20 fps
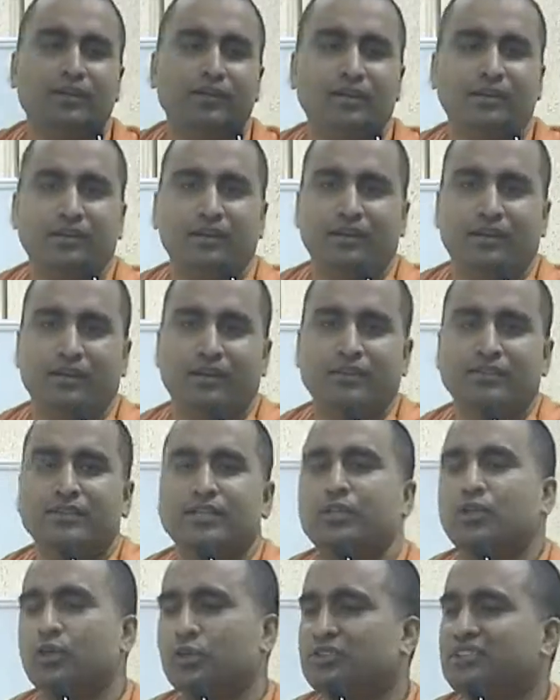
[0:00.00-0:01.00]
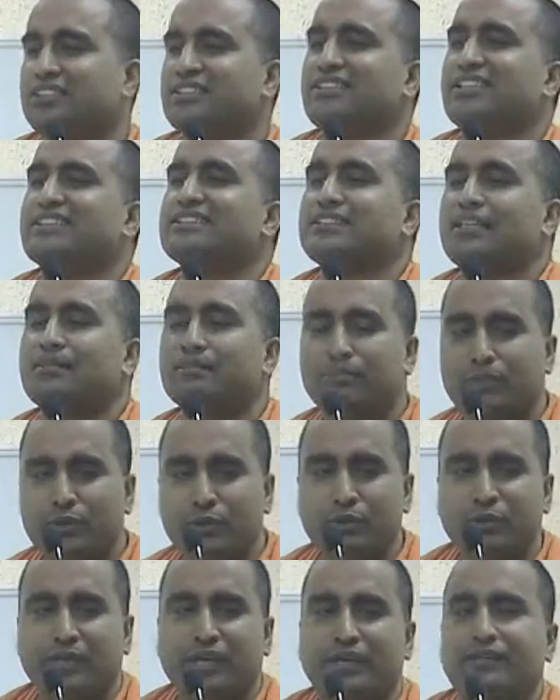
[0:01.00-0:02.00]
the closest example you can
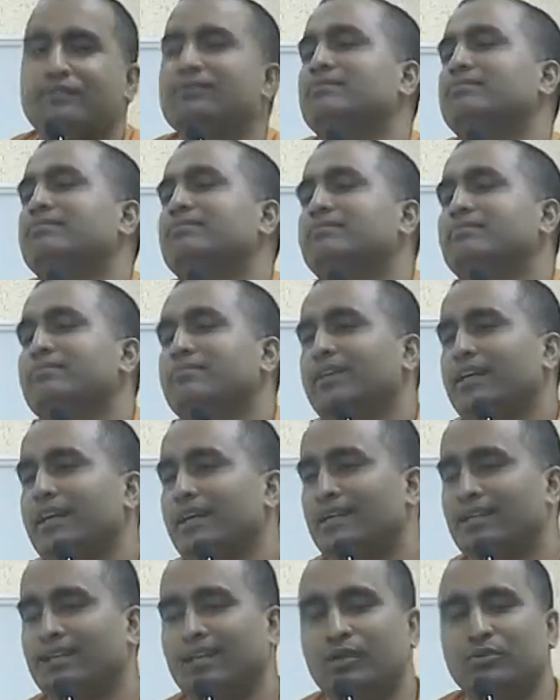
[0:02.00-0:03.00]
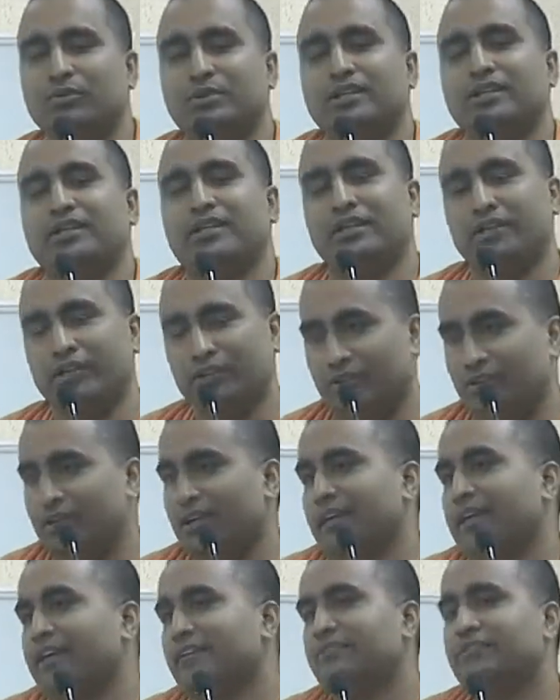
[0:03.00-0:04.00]
encounter in your life
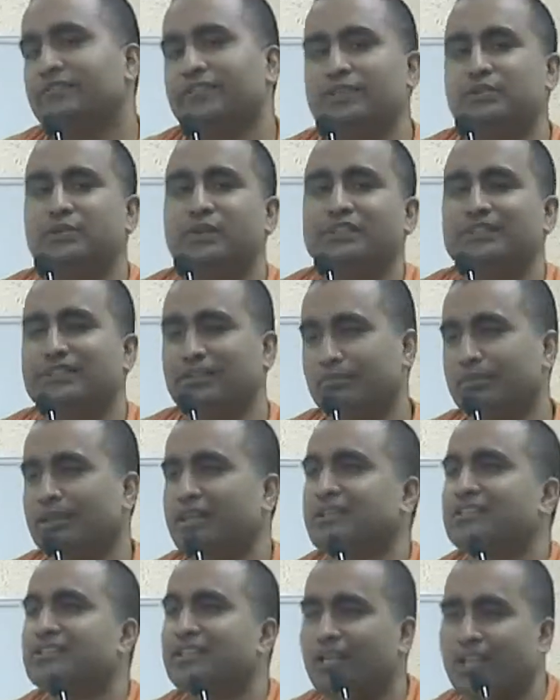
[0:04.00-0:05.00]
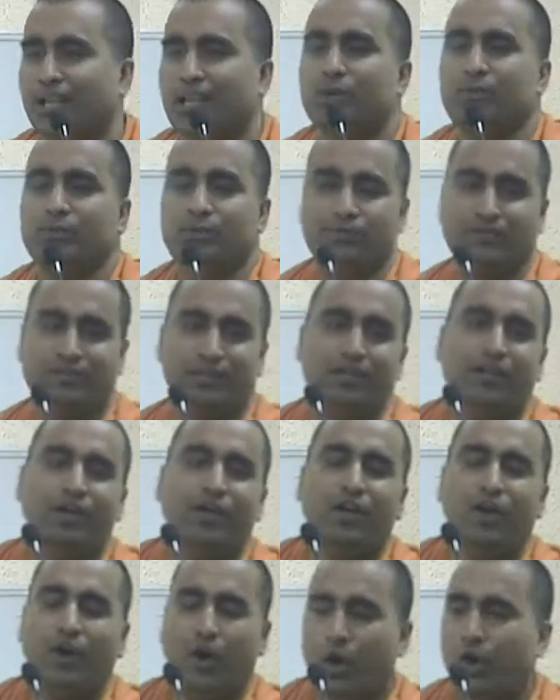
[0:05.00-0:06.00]
is when somebody is in love,
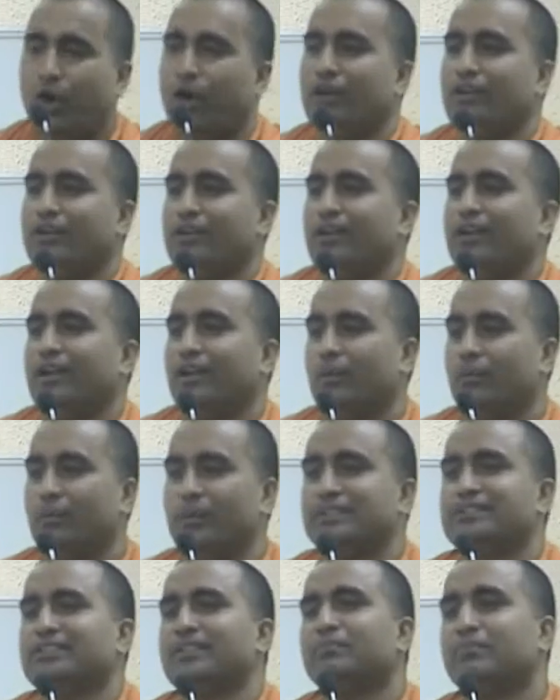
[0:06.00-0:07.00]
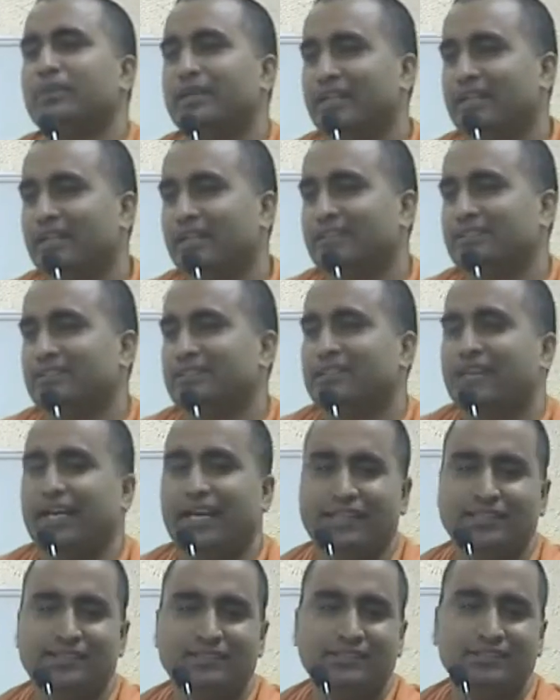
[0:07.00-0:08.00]
or when somebody has
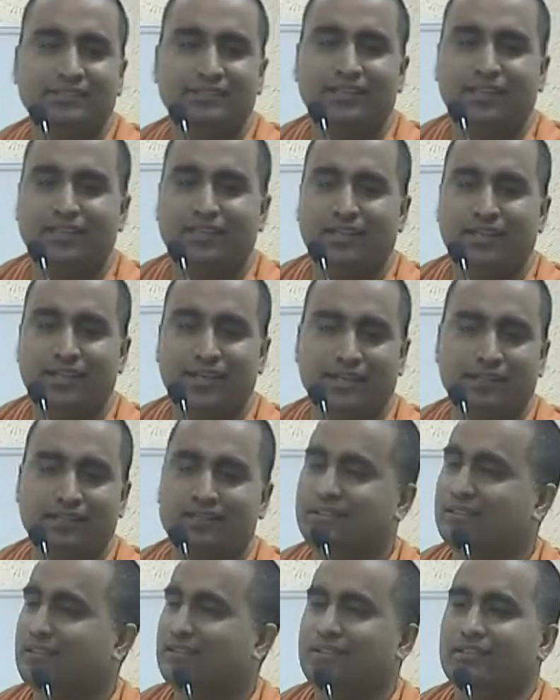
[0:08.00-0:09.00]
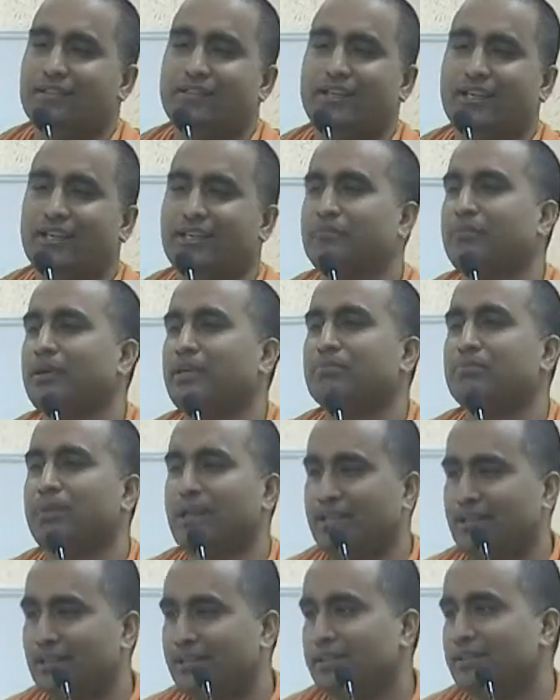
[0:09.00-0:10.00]
done a big blunder.
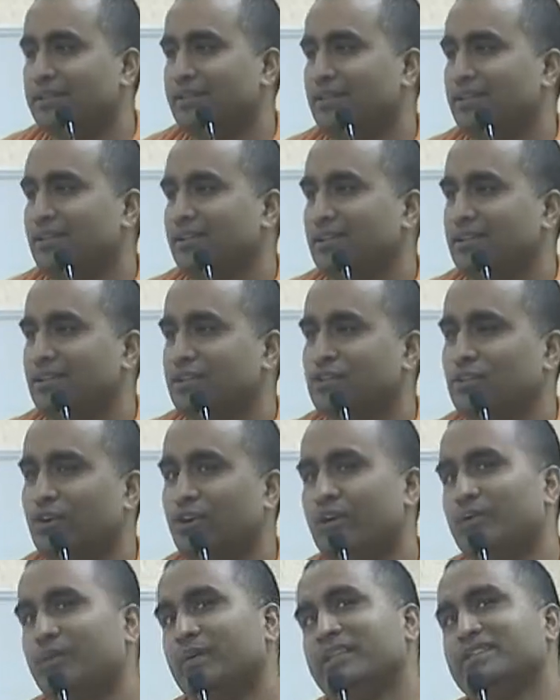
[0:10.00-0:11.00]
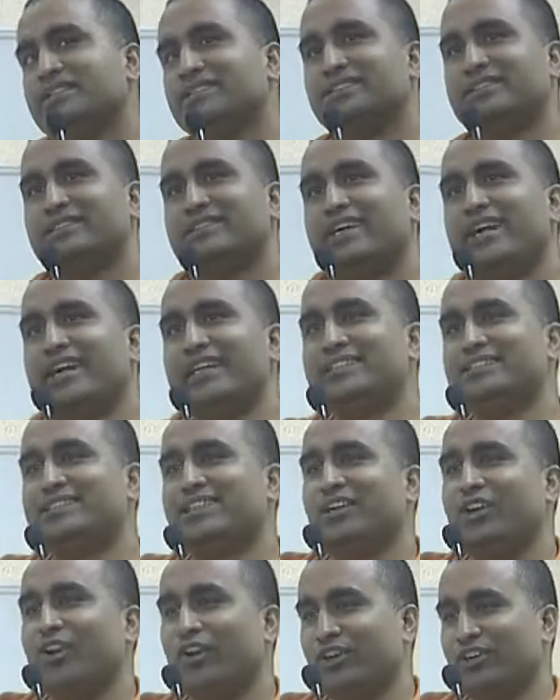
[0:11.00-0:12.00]
So always eyes are
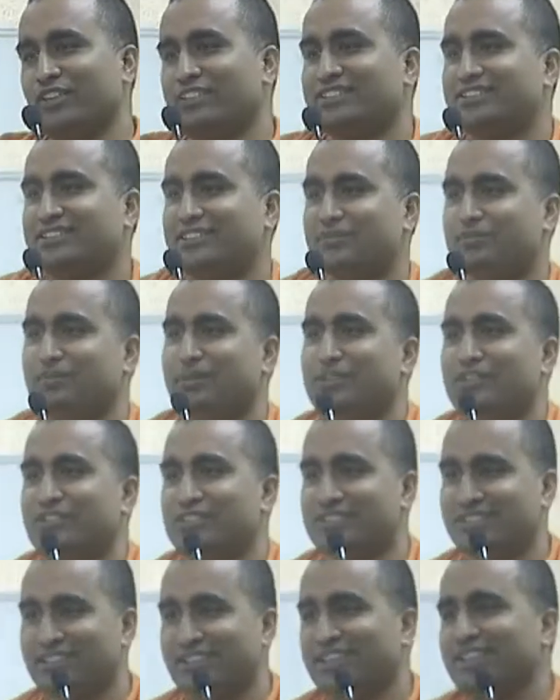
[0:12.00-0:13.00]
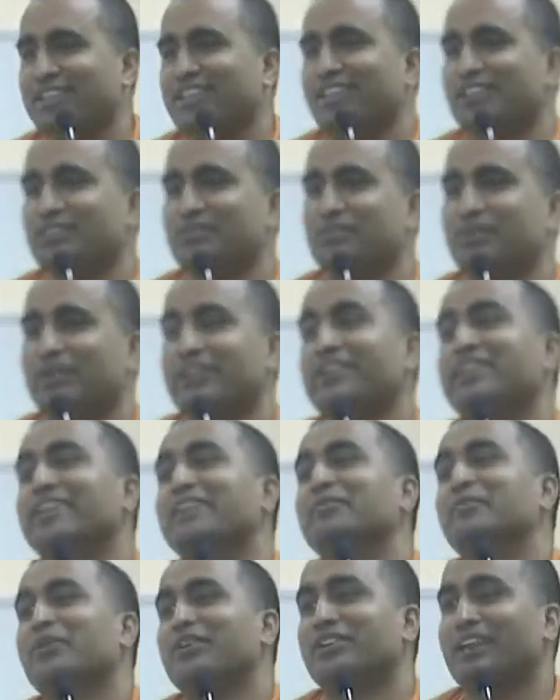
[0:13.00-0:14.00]
lost because he's wondering what will
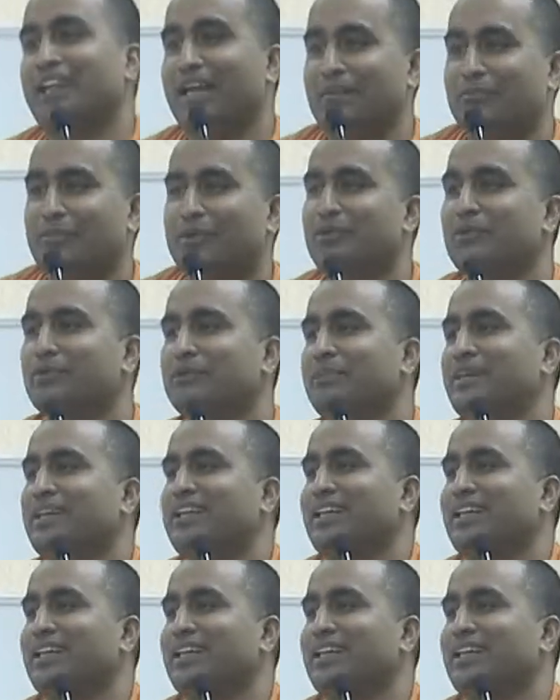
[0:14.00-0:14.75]
happen to me next.